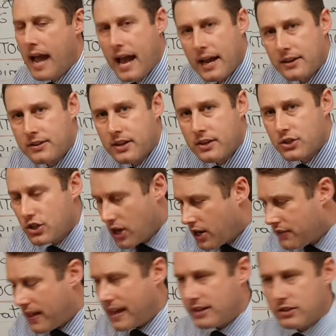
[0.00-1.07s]
and
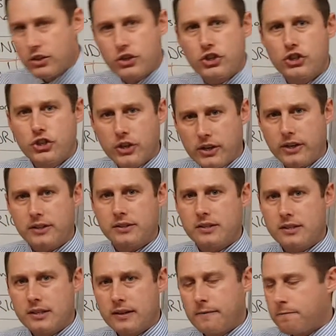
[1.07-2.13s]
turn that into
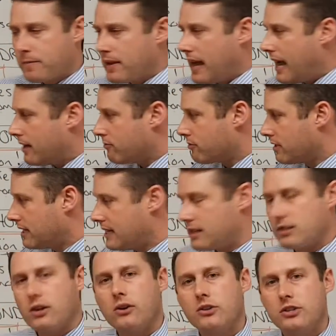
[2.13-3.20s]
sugars and
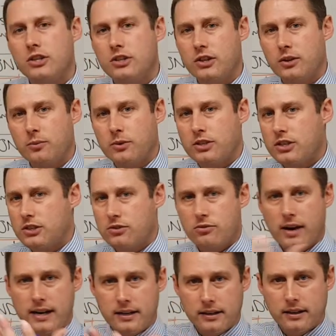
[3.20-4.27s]
release oxygen, which is
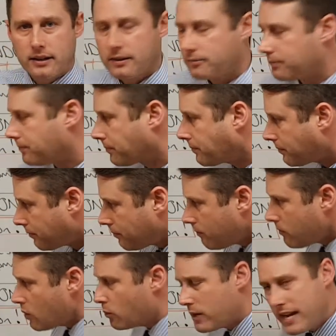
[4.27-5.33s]
great.
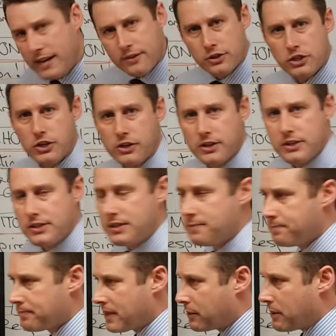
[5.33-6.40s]
We eat the sugars
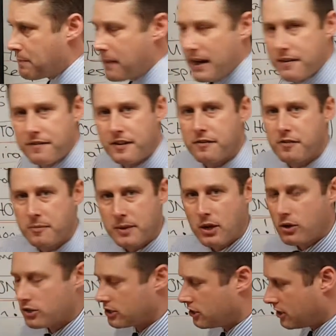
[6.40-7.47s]
and we benefit from
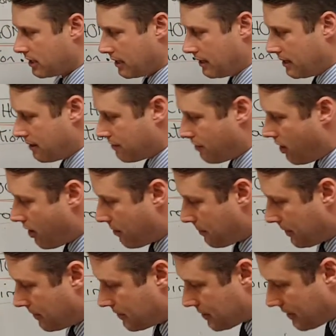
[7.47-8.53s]
the oxygen in the
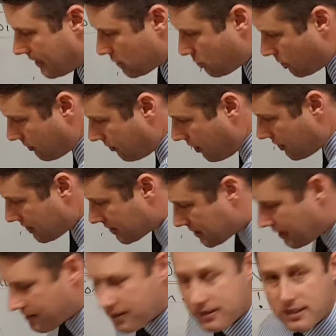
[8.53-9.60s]
environment. So that's what
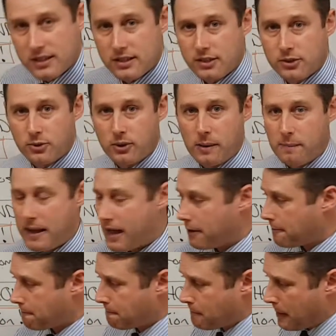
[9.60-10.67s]
photosynthesis is all about.